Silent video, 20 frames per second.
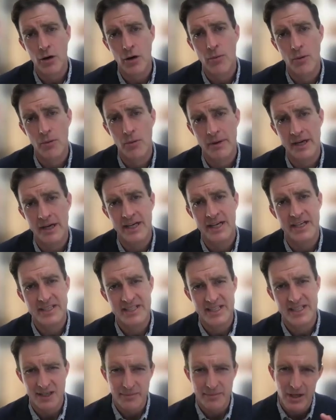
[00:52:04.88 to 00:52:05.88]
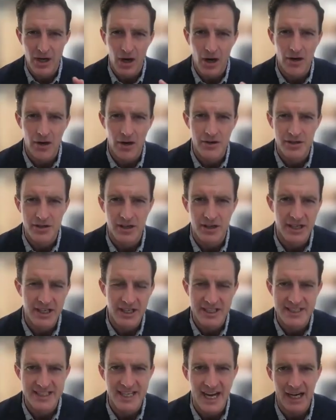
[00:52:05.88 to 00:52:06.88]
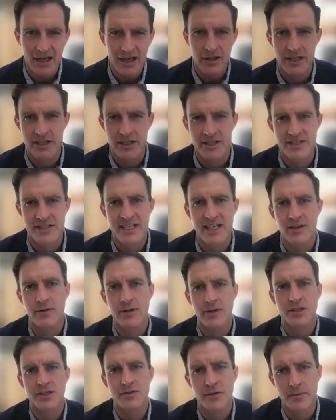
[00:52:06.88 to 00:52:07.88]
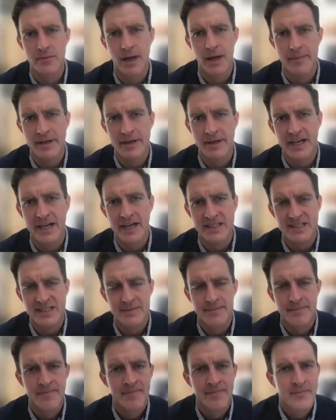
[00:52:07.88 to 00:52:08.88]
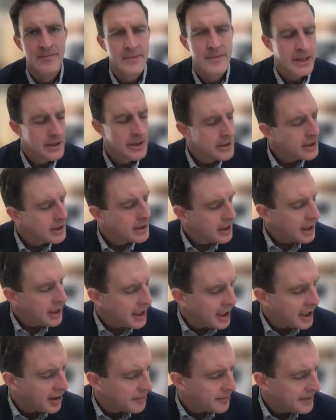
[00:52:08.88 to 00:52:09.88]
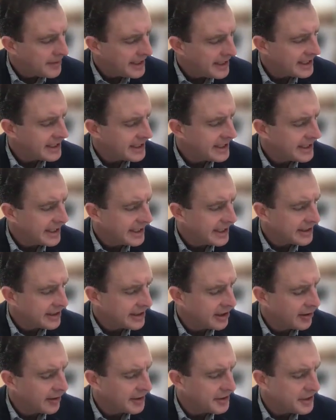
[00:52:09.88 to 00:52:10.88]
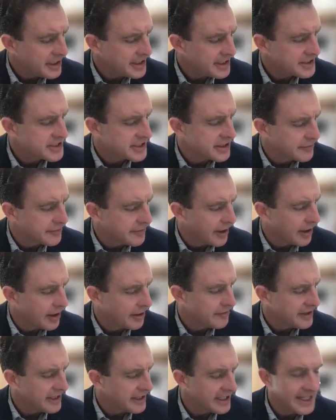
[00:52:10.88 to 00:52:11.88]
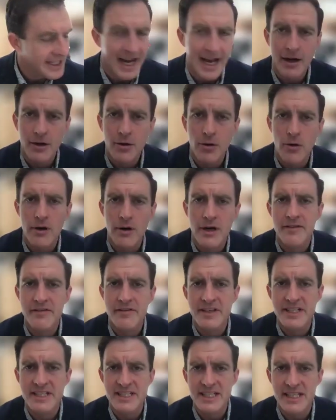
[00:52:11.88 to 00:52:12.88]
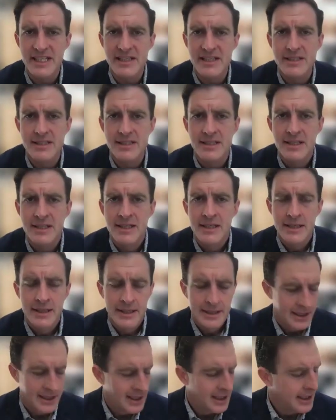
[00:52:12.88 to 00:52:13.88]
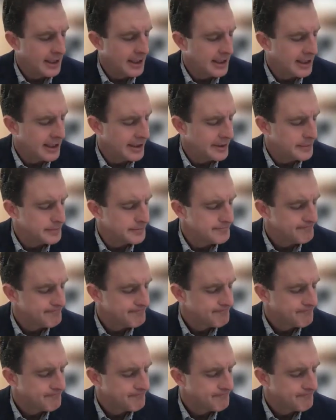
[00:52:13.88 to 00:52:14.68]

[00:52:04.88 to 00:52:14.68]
comorbidities and can be hard to exactly distinguish from MDS. And I think it's an evolving category of disease. It